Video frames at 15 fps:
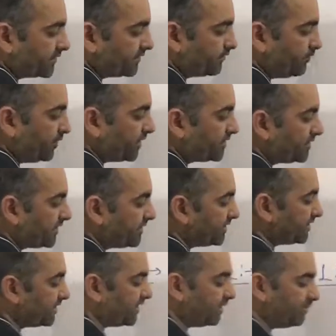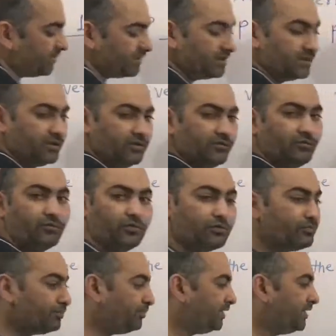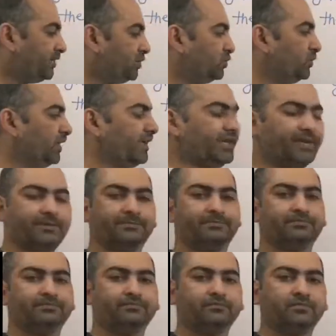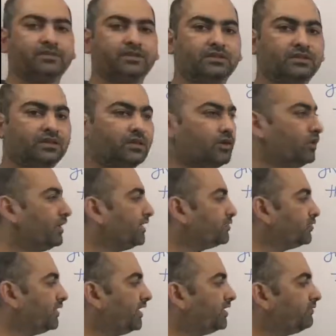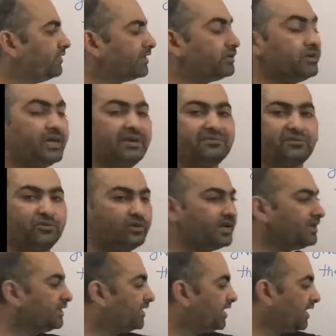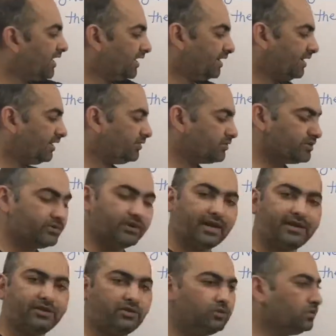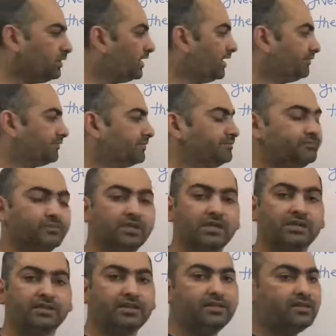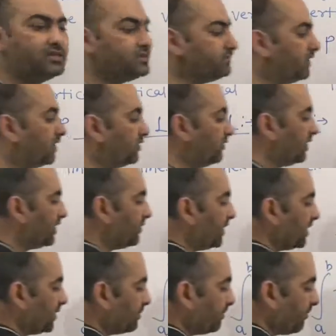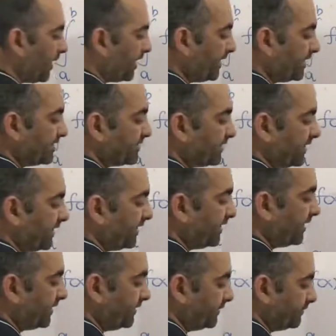We are changing the limit from b to a. Okay, so here we are going left to right and here you are right to left. Then this value will come out minus a.